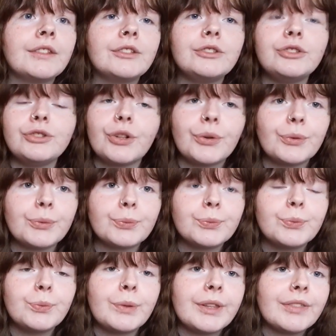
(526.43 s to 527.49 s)
You know,
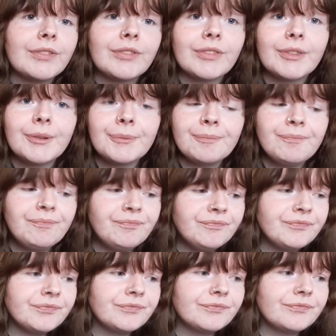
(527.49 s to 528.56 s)
with
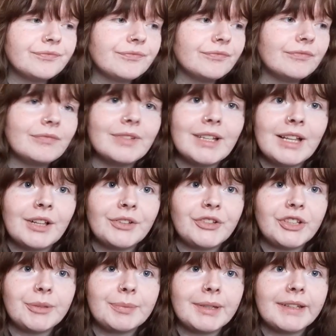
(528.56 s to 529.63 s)

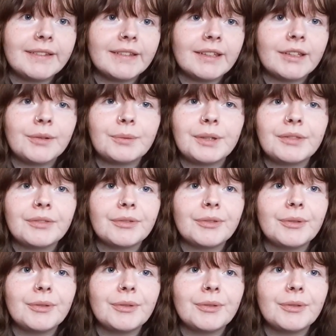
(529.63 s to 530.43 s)
LGBT, with